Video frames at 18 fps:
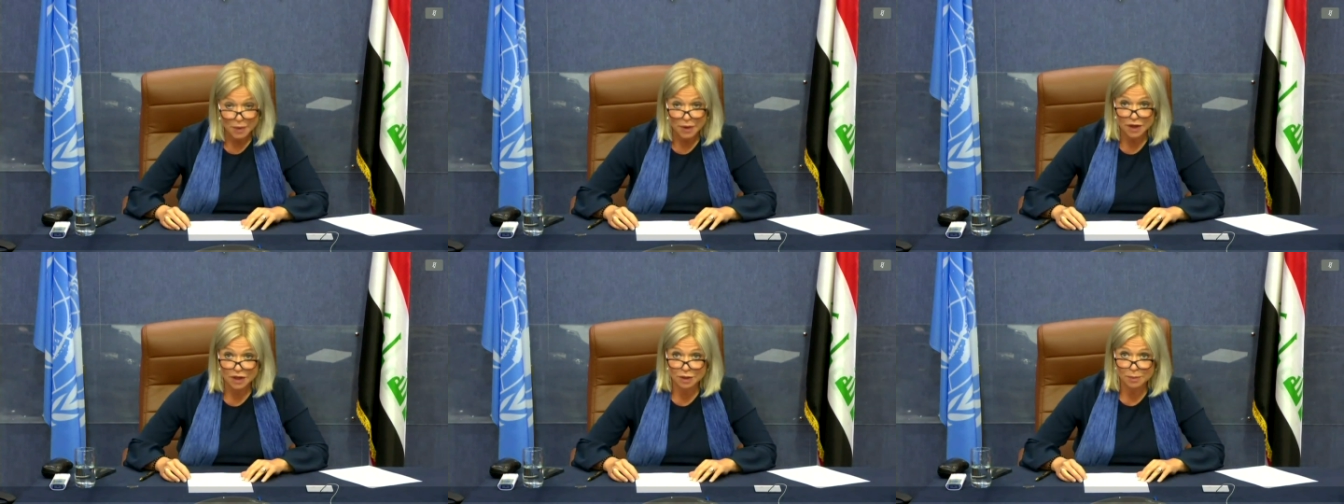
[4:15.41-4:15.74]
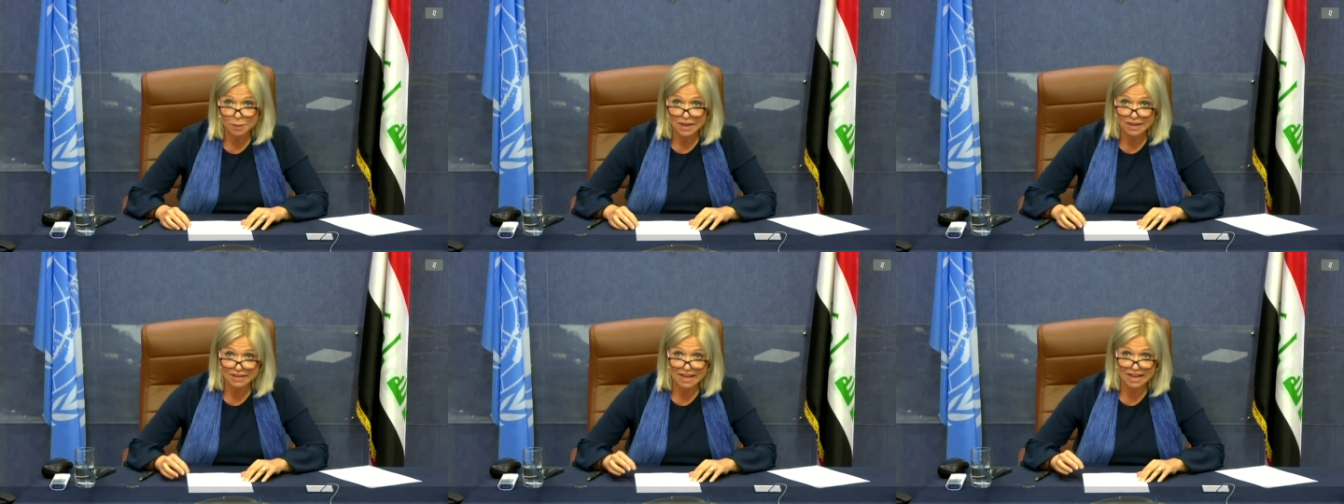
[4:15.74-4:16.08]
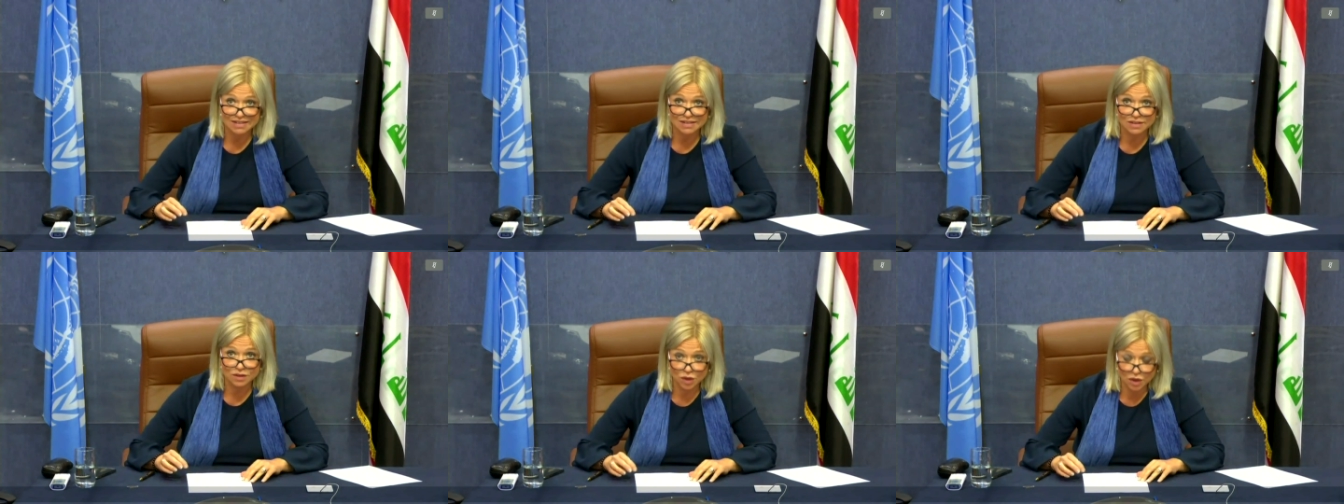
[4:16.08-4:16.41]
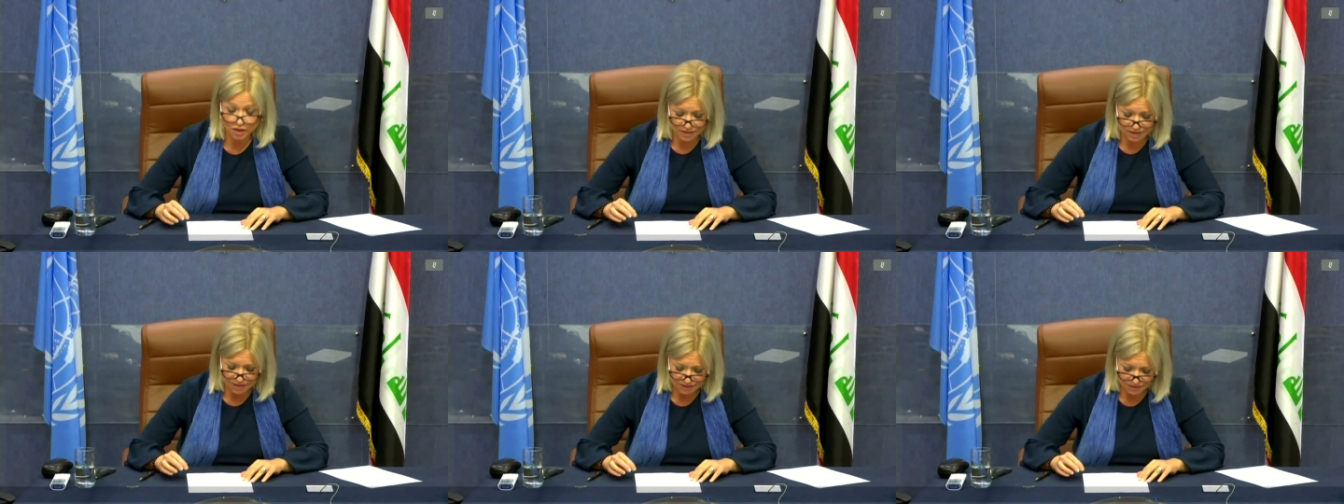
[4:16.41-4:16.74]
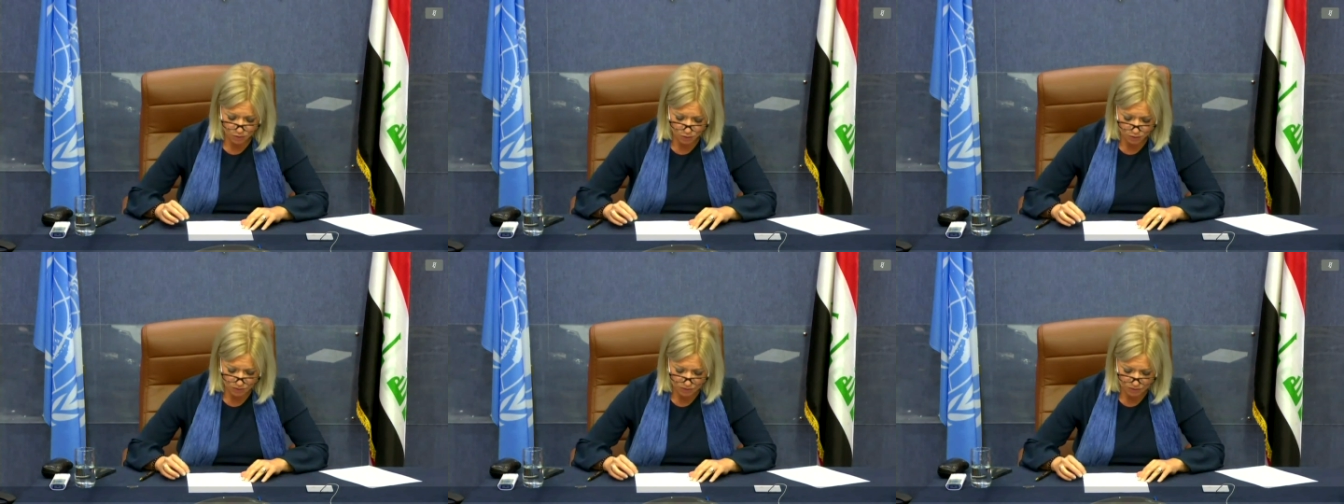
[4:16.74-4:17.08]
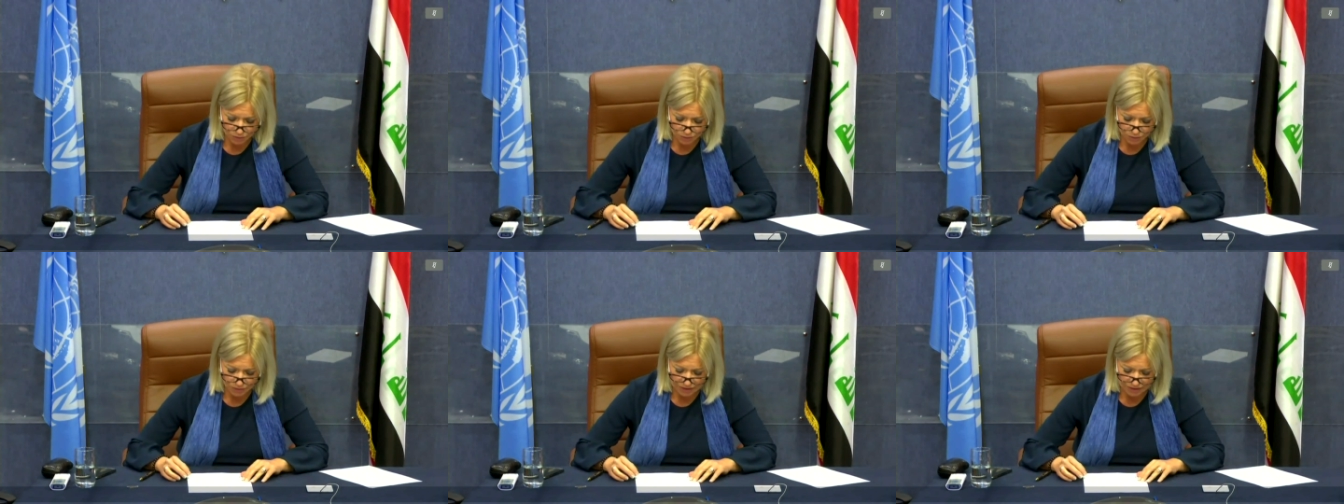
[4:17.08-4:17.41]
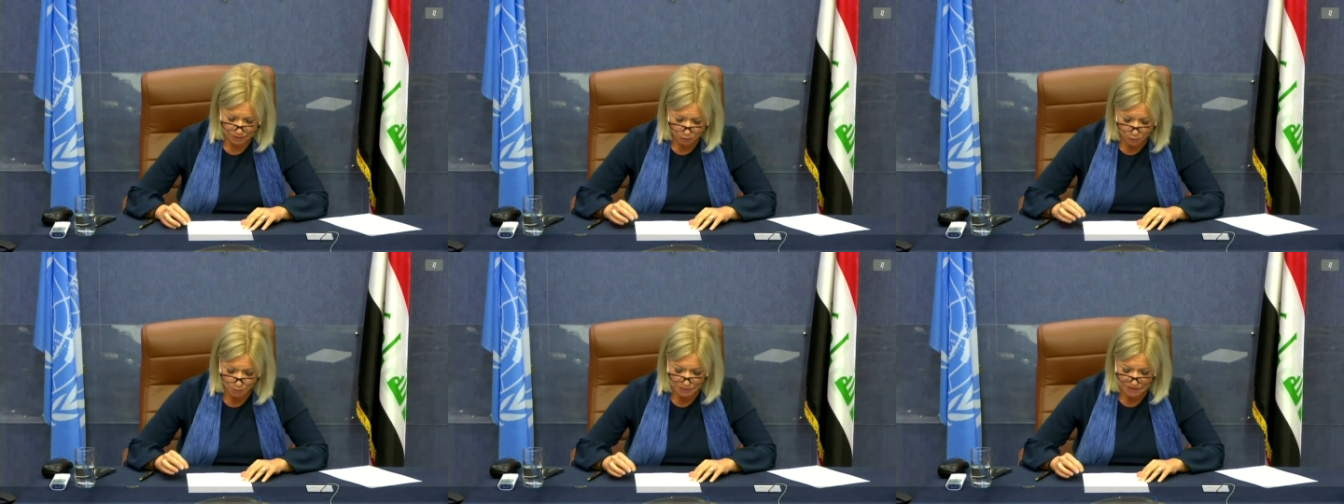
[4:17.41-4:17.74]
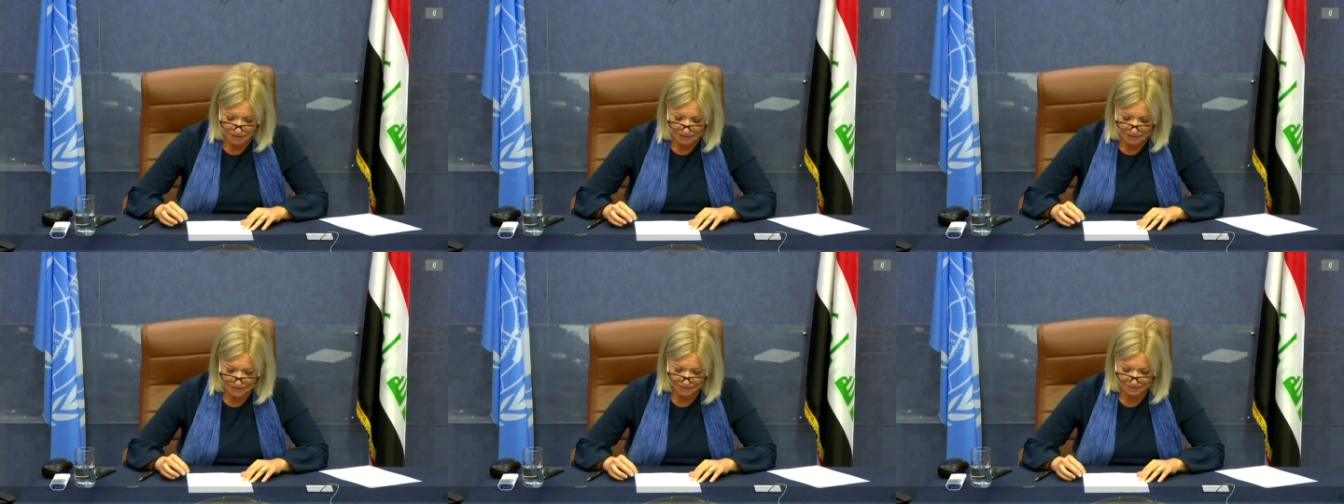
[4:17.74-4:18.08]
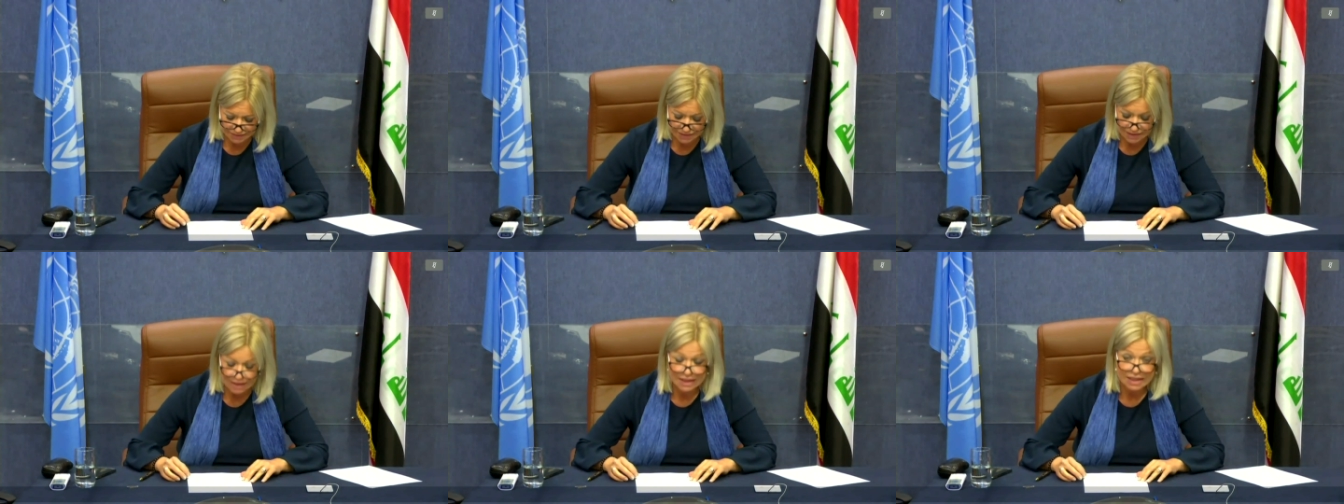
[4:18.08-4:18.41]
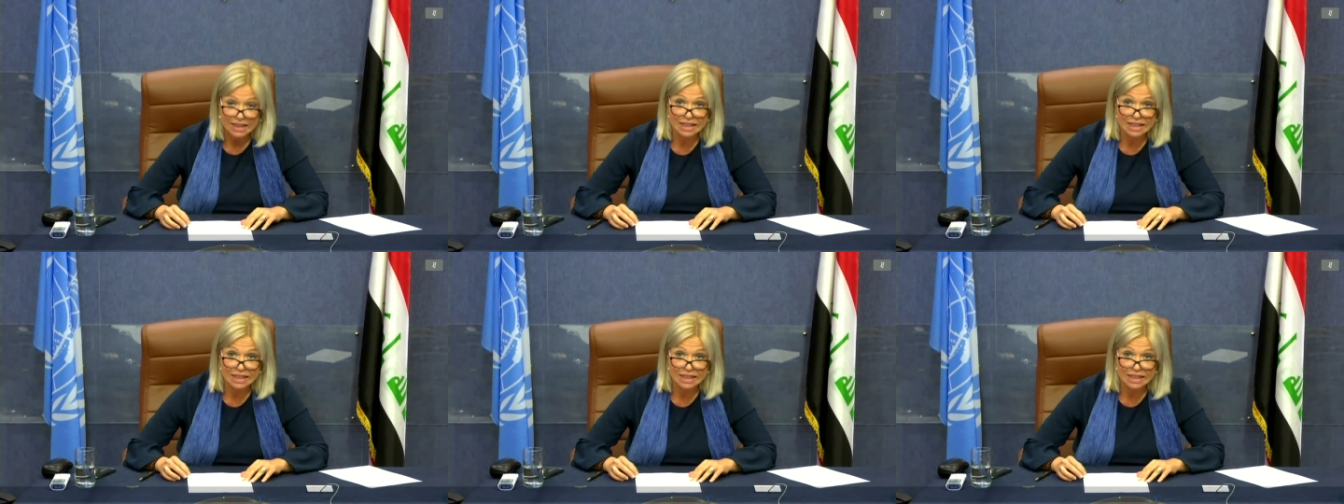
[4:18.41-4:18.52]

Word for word: Parliament has not yet concluded, completed